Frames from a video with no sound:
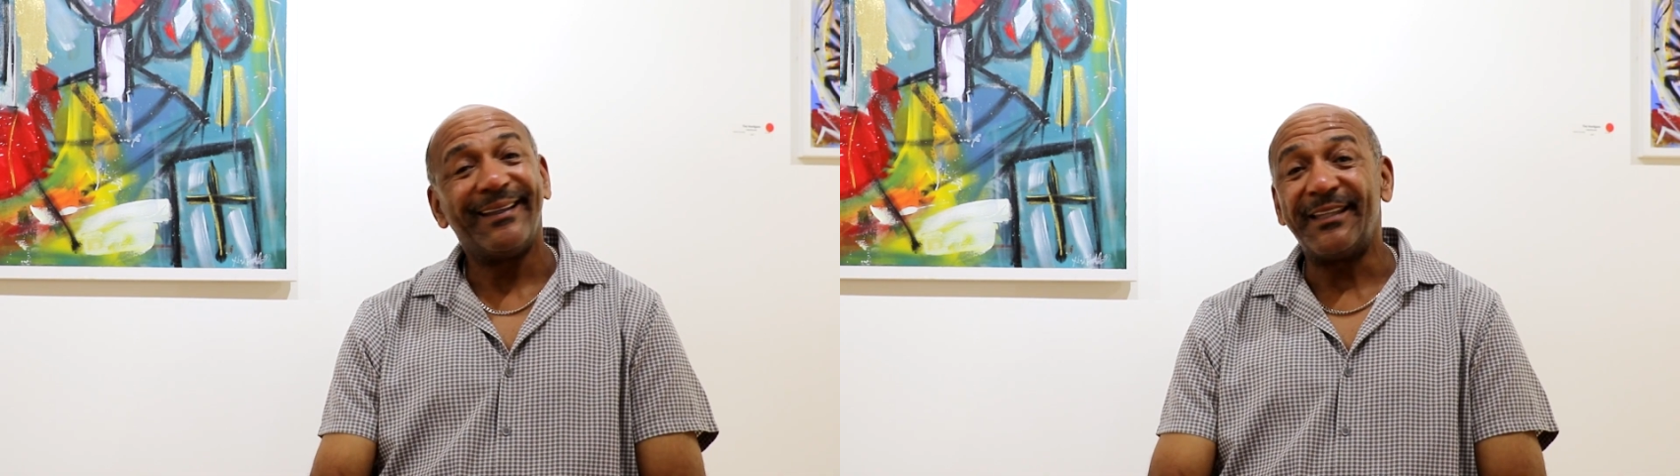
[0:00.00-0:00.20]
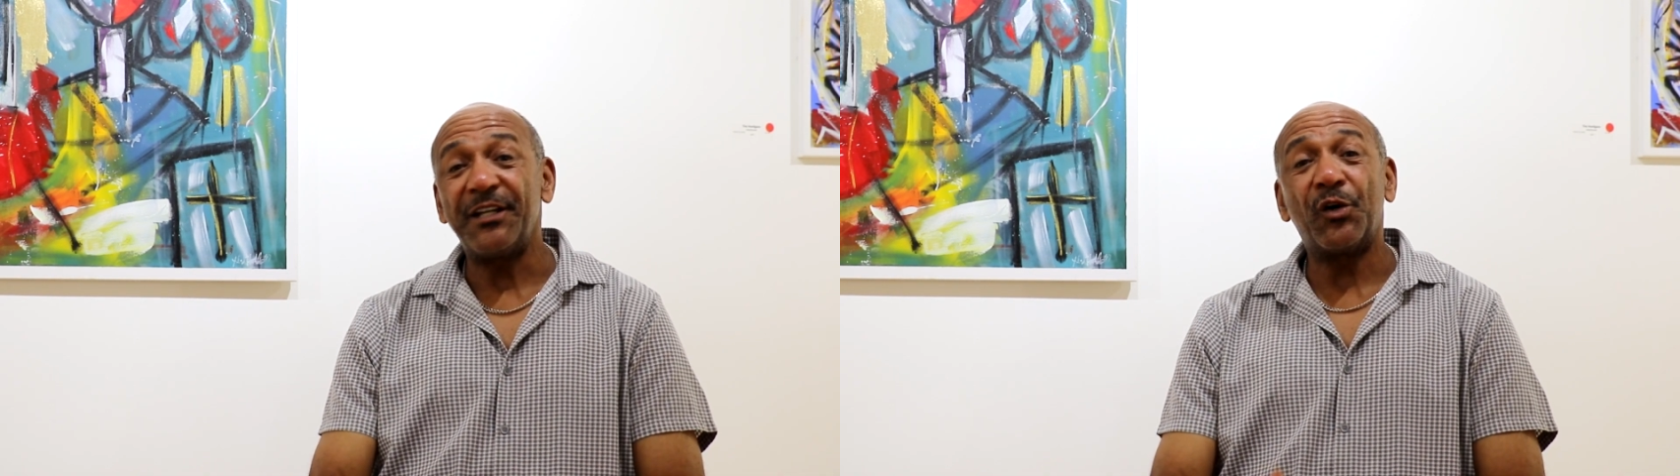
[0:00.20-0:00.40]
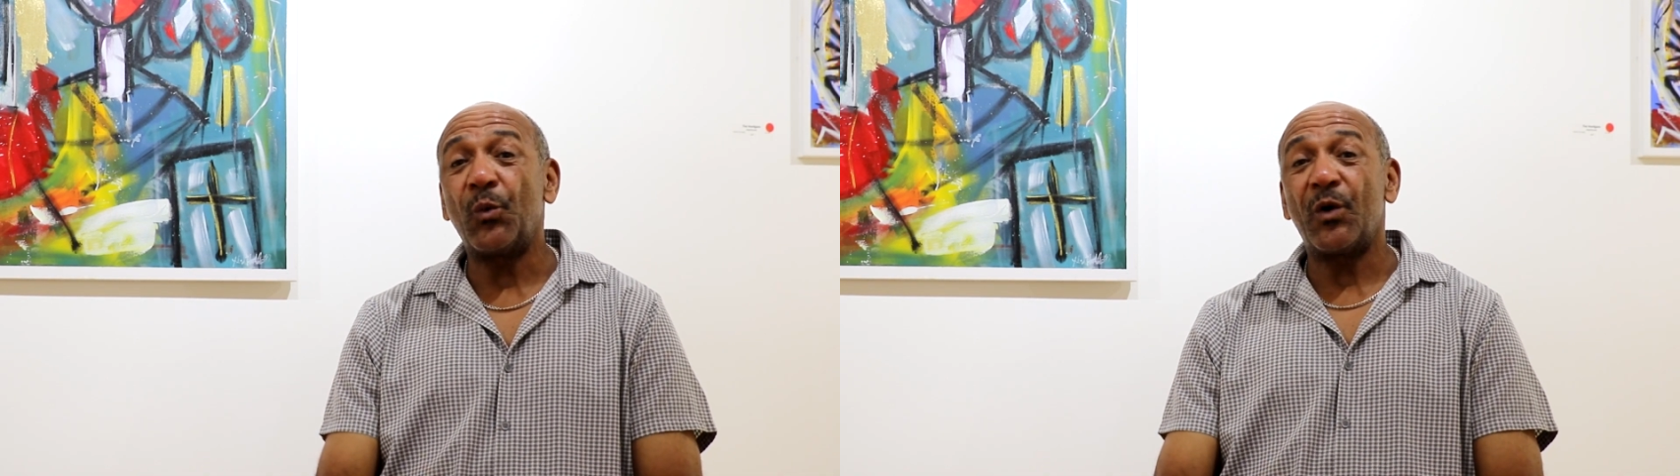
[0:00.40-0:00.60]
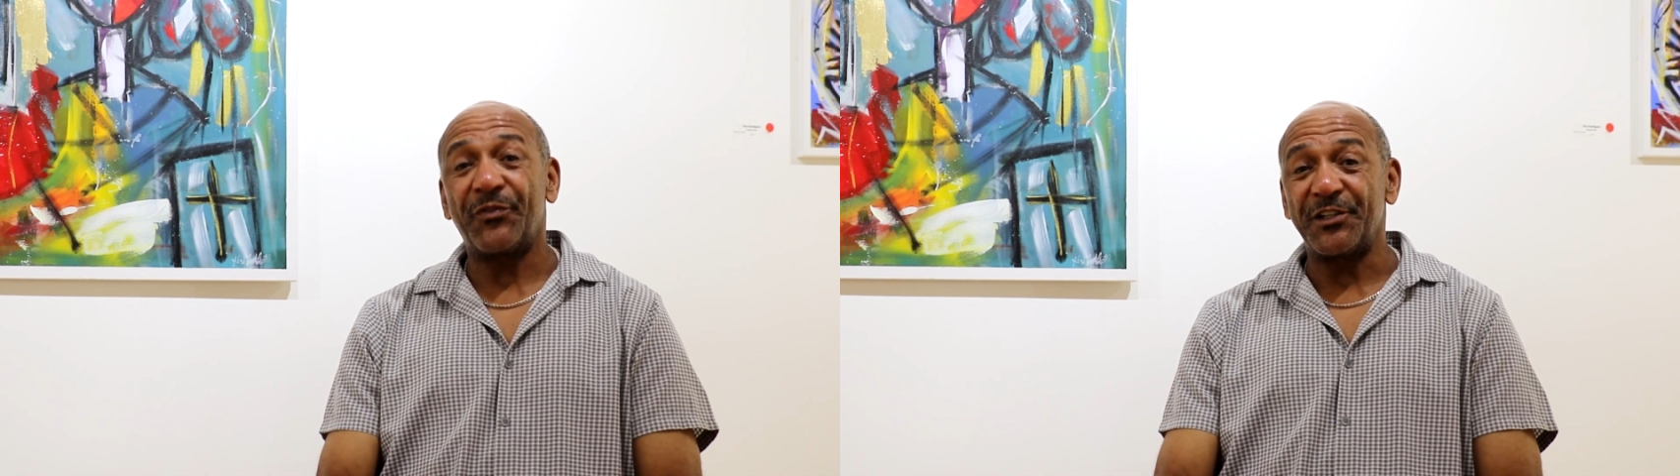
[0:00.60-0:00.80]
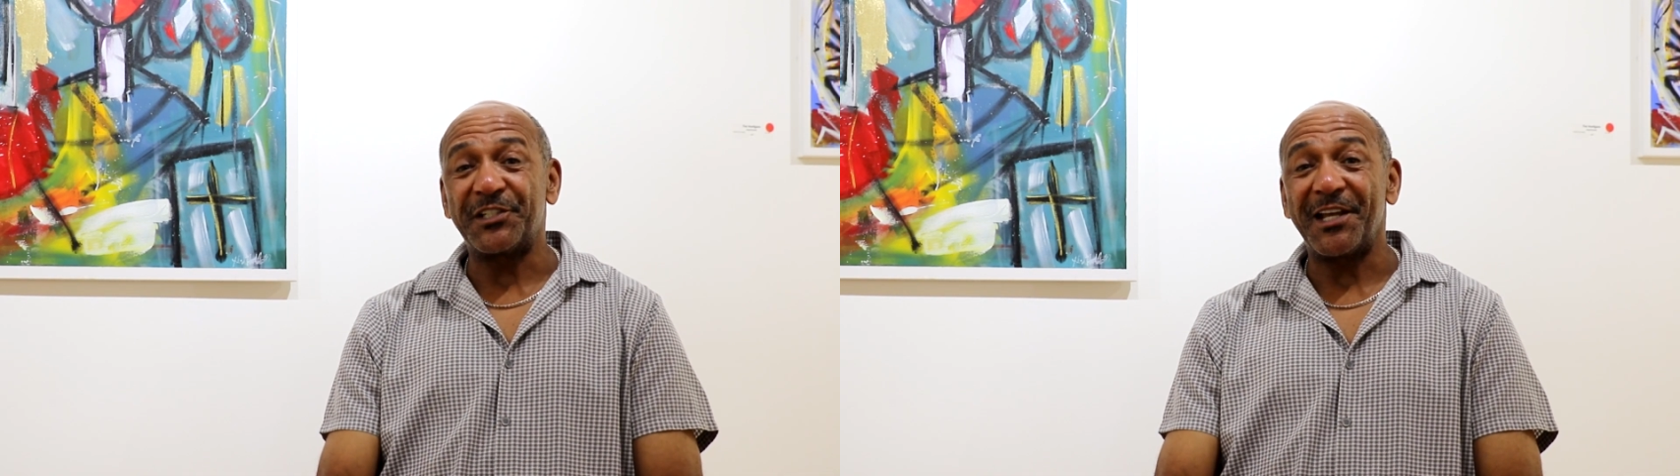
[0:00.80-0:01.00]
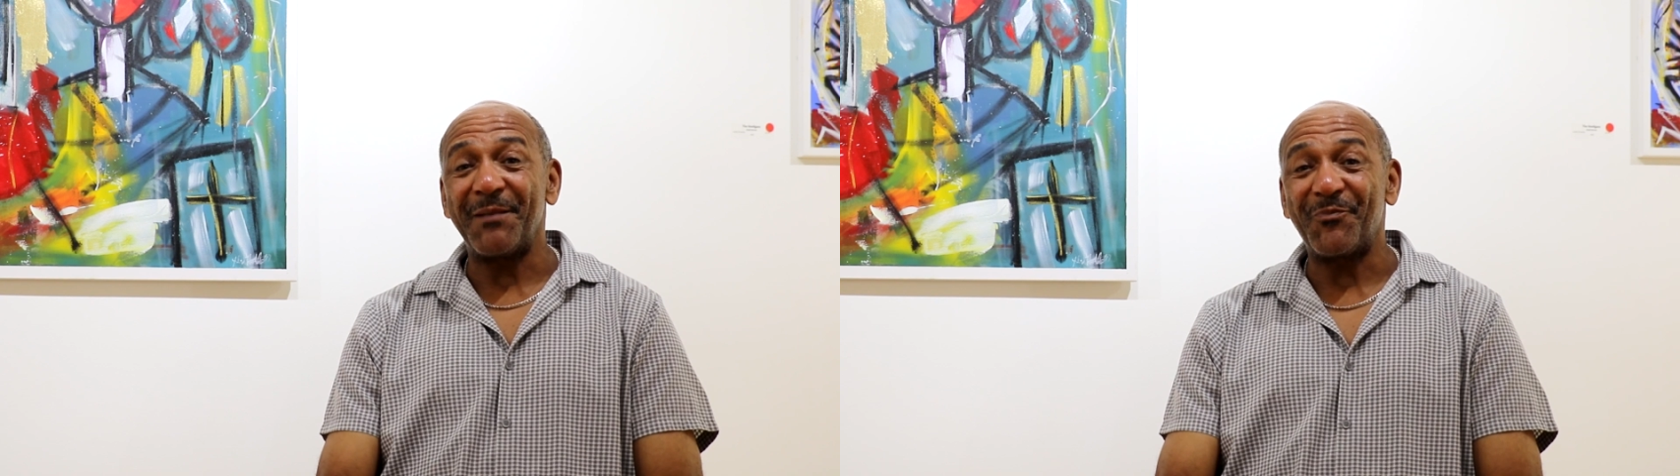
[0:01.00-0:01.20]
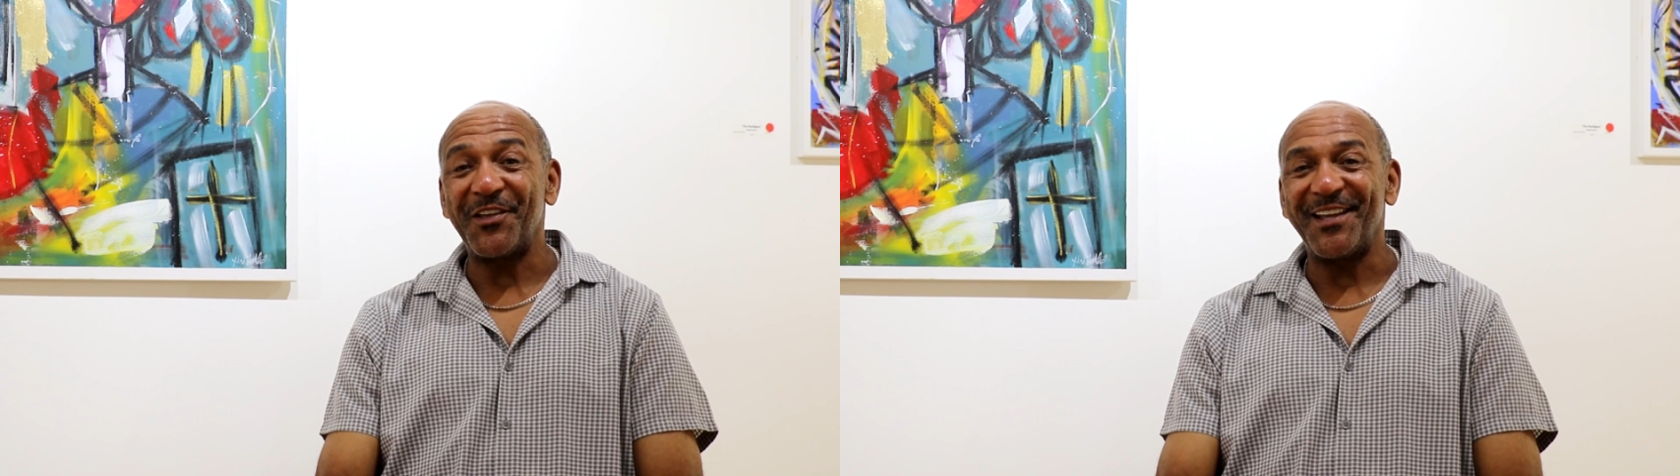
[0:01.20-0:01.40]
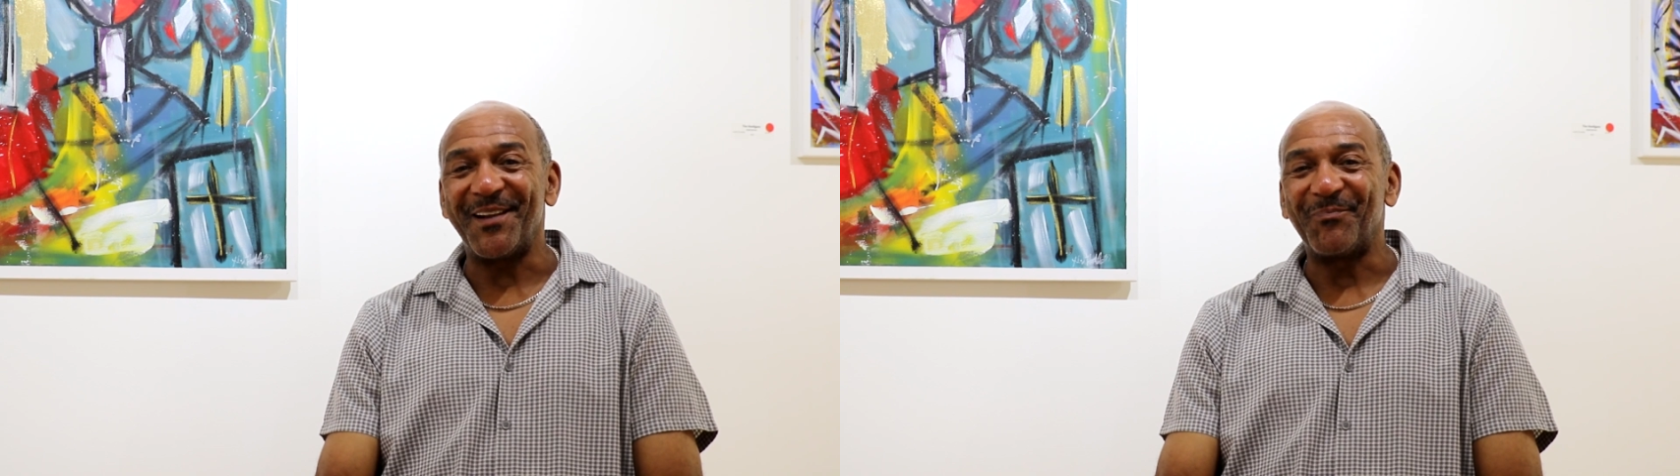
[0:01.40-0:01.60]
they don't want the same
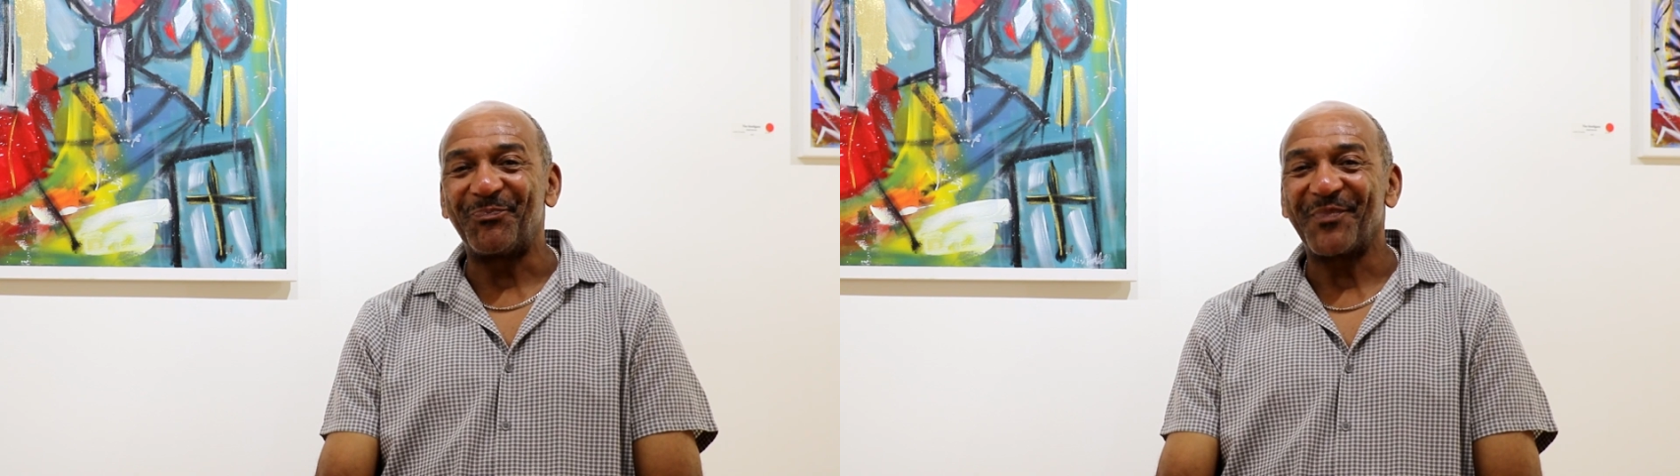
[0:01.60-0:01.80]
thing.